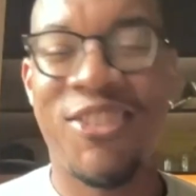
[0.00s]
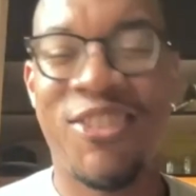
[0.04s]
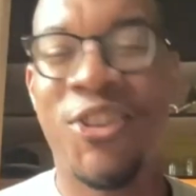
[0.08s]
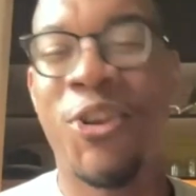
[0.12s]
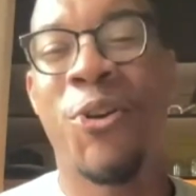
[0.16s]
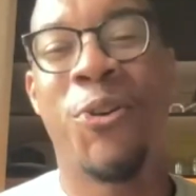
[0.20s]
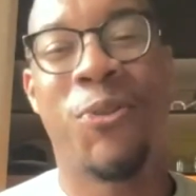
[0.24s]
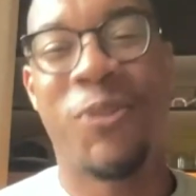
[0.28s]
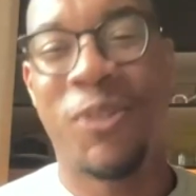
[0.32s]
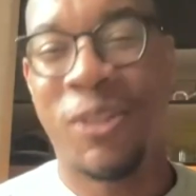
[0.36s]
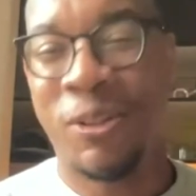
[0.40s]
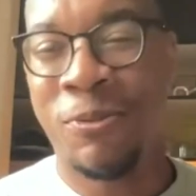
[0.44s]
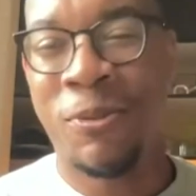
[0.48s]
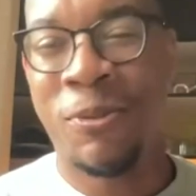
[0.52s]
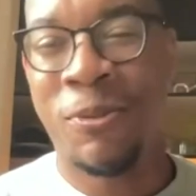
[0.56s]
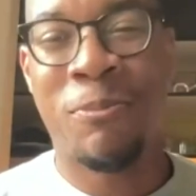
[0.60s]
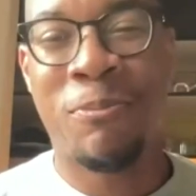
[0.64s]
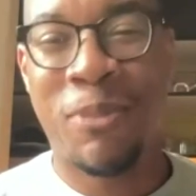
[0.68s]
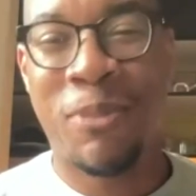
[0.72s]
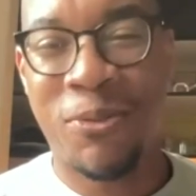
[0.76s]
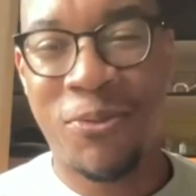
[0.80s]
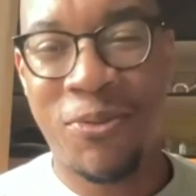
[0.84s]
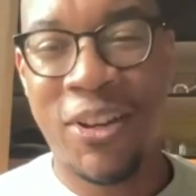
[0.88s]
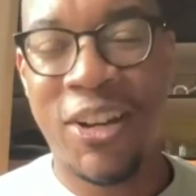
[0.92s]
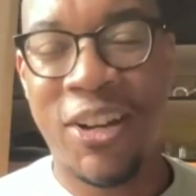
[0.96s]
No, it
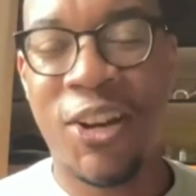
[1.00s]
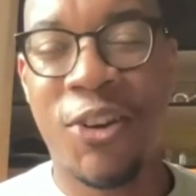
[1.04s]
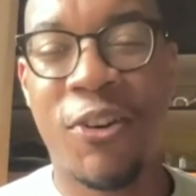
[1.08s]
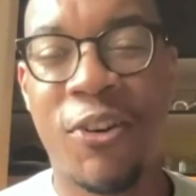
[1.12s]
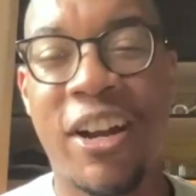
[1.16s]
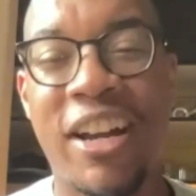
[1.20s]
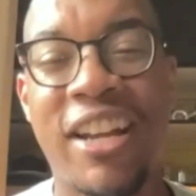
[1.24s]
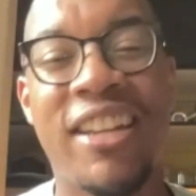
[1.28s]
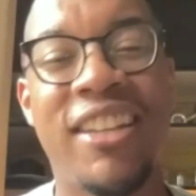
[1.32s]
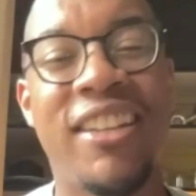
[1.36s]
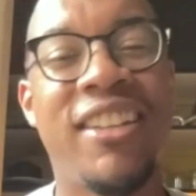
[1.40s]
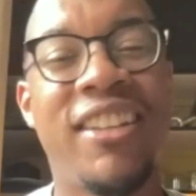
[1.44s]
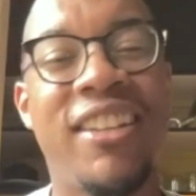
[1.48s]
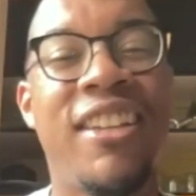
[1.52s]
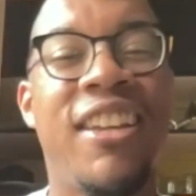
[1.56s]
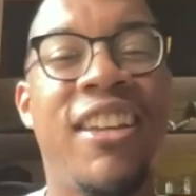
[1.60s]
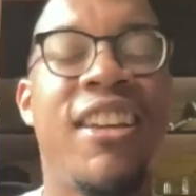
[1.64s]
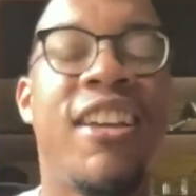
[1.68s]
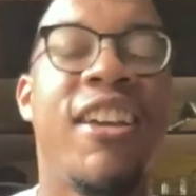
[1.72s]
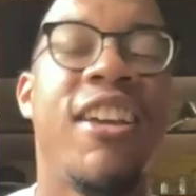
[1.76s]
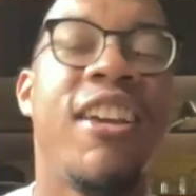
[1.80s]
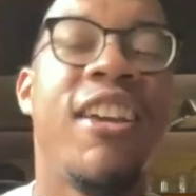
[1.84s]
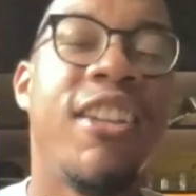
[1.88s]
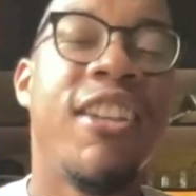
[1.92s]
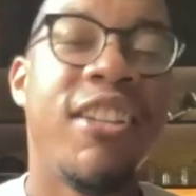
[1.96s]
wouldn't be fair, right?
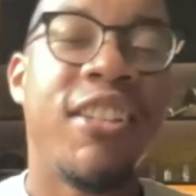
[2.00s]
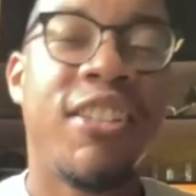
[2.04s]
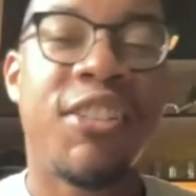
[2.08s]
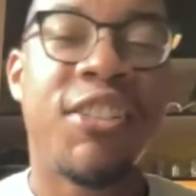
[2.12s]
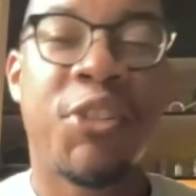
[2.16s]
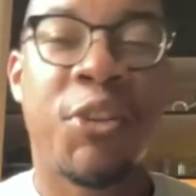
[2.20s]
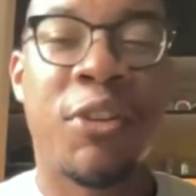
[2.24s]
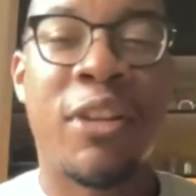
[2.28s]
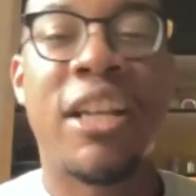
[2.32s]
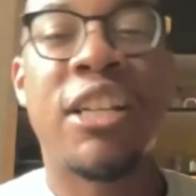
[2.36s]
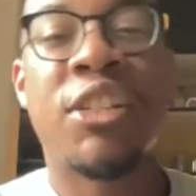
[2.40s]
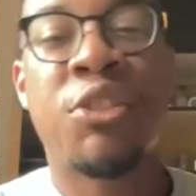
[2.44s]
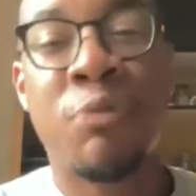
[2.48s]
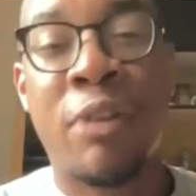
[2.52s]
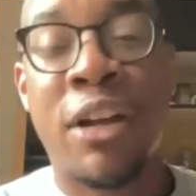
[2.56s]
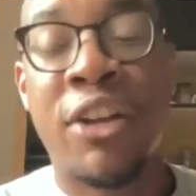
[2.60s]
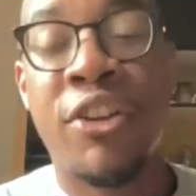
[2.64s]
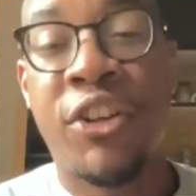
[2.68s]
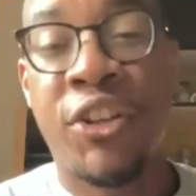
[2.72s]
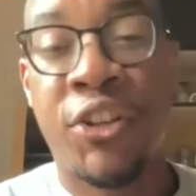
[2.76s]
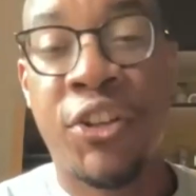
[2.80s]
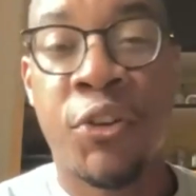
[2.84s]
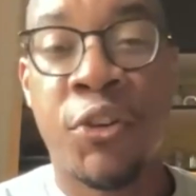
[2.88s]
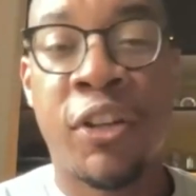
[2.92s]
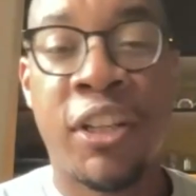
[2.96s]
So that's why
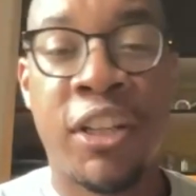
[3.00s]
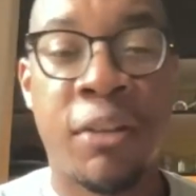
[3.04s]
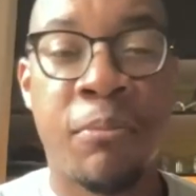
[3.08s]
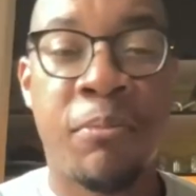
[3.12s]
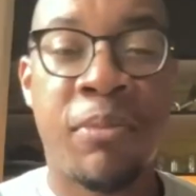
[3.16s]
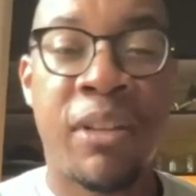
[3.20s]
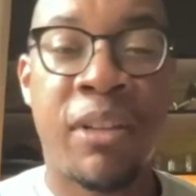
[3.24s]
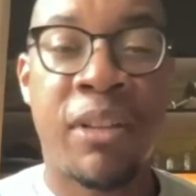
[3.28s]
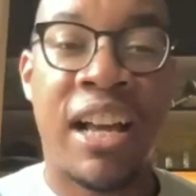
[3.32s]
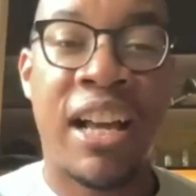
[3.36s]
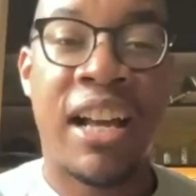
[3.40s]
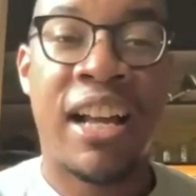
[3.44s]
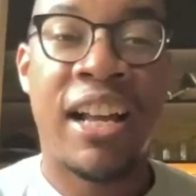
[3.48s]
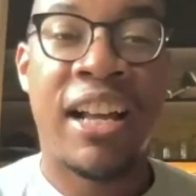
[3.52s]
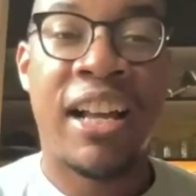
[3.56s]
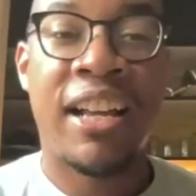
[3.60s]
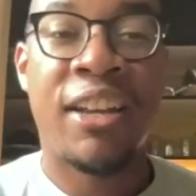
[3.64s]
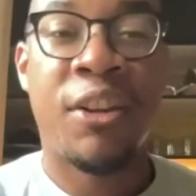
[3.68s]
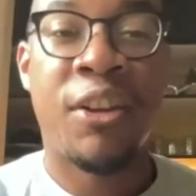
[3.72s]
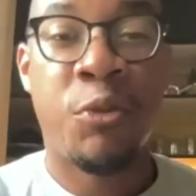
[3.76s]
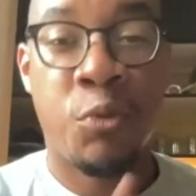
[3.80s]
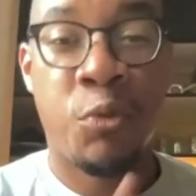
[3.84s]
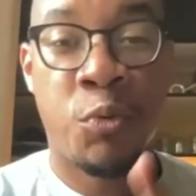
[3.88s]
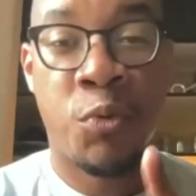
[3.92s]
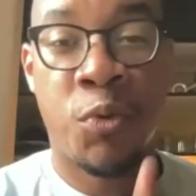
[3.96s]
you can only
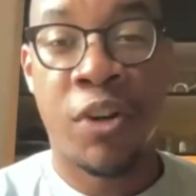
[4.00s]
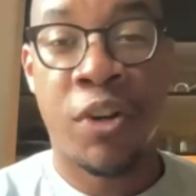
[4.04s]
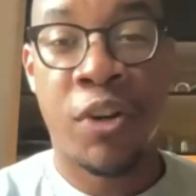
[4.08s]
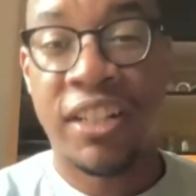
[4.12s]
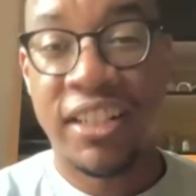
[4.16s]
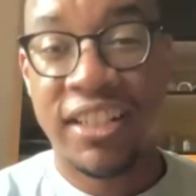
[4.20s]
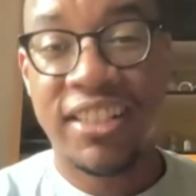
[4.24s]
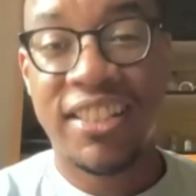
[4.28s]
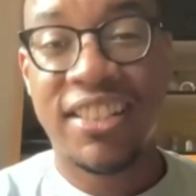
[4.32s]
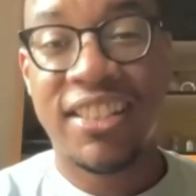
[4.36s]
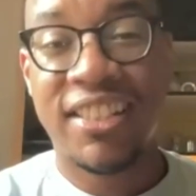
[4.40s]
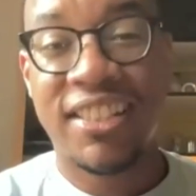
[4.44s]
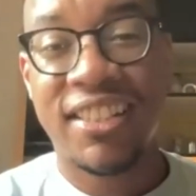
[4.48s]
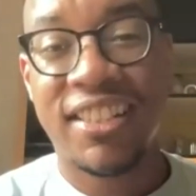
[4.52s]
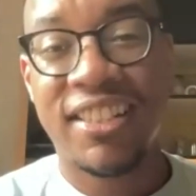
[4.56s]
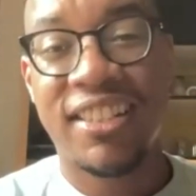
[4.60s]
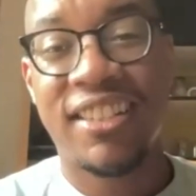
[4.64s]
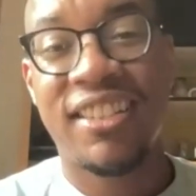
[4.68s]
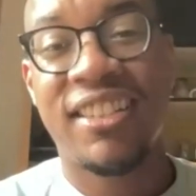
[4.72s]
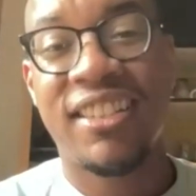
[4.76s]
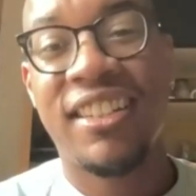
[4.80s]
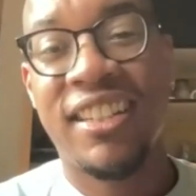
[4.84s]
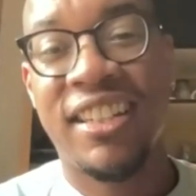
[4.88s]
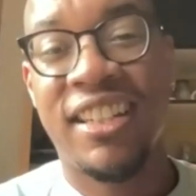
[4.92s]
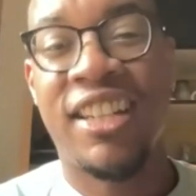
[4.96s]
apply once,
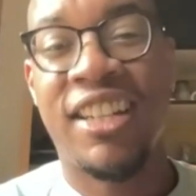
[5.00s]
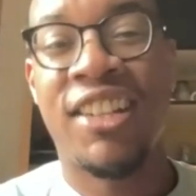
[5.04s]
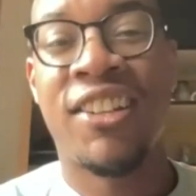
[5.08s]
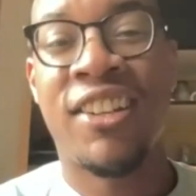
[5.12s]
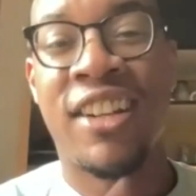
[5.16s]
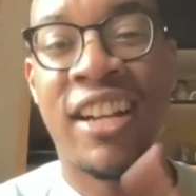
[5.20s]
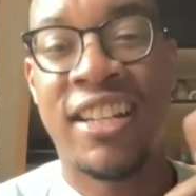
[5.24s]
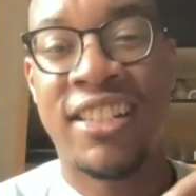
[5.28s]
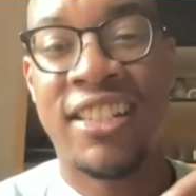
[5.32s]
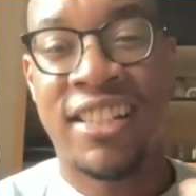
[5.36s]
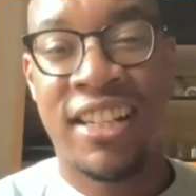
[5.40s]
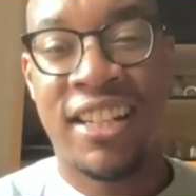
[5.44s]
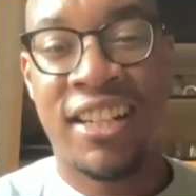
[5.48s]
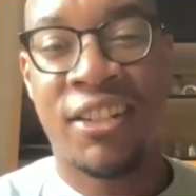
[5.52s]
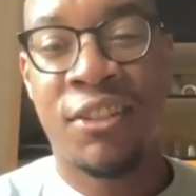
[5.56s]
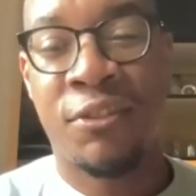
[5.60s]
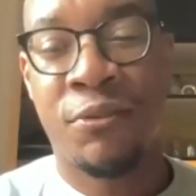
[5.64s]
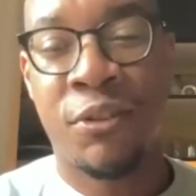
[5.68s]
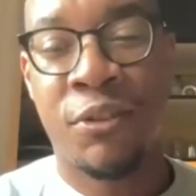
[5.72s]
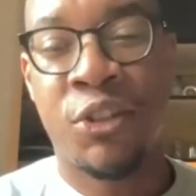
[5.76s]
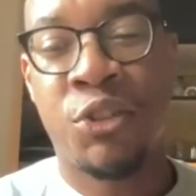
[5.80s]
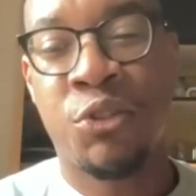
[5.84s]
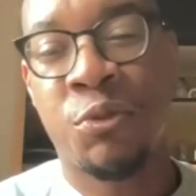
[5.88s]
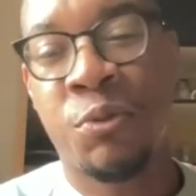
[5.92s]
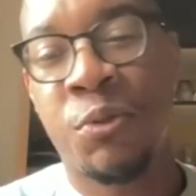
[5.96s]
either as an
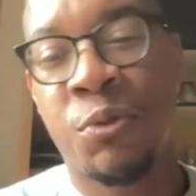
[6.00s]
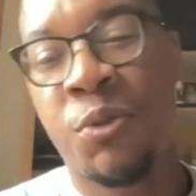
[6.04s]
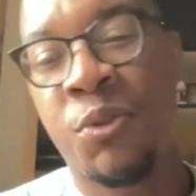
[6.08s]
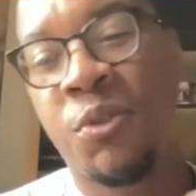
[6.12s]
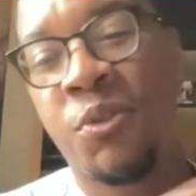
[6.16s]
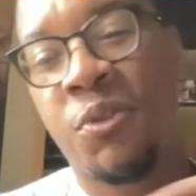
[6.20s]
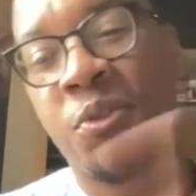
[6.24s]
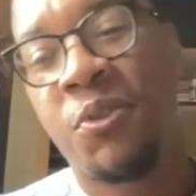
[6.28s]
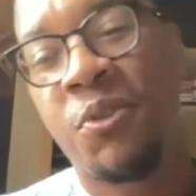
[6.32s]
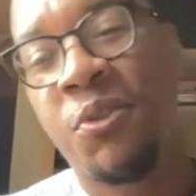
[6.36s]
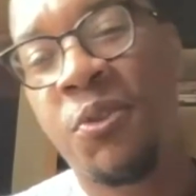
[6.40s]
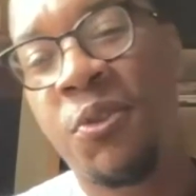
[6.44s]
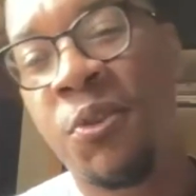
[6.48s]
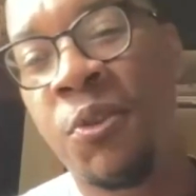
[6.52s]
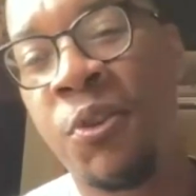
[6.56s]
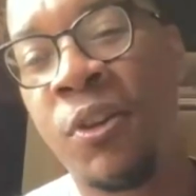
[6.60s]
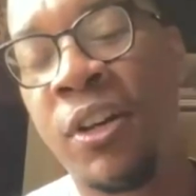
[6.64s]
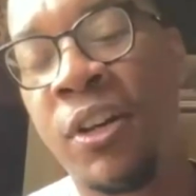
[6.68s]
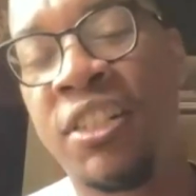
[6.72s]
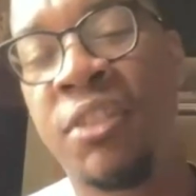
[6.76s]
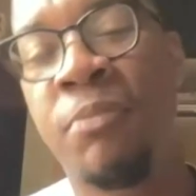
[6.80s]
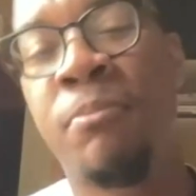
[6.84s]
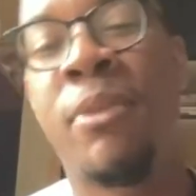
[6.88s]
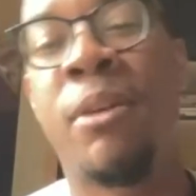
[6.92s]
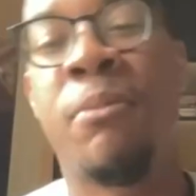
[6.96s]
individual or
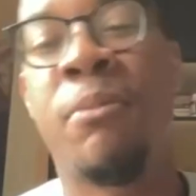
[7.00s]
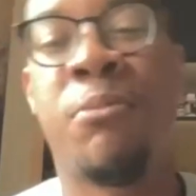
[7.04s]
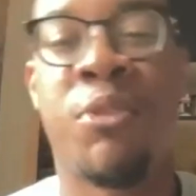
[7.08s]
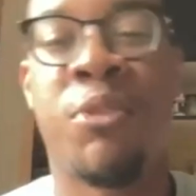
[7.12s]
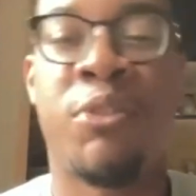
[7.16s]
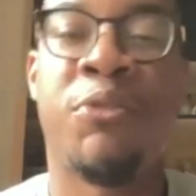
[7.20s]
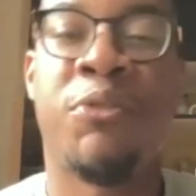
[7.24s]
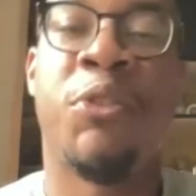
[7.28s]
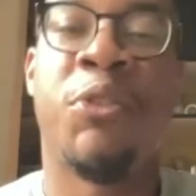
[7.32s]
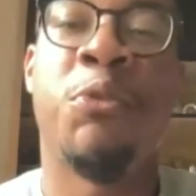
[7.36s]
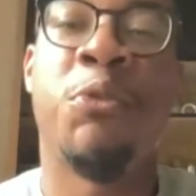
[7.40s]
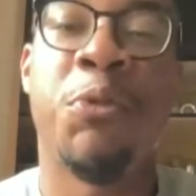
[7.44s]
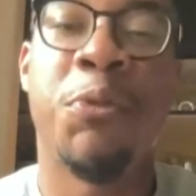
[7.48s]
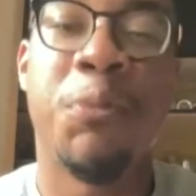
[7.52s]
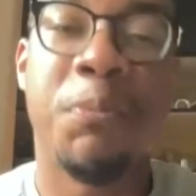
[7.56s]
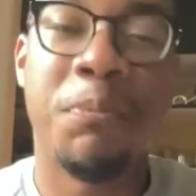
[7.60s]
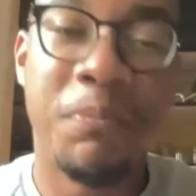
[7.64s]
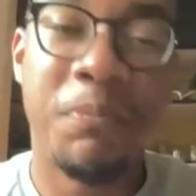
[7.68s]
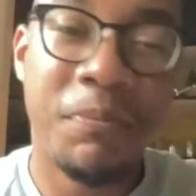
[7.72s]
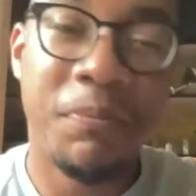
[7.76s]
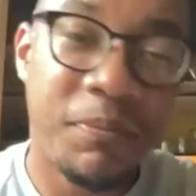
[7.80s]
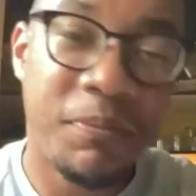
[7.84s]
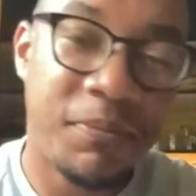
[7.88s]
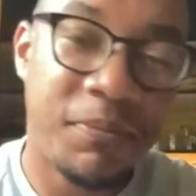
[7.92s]
as a member of a group.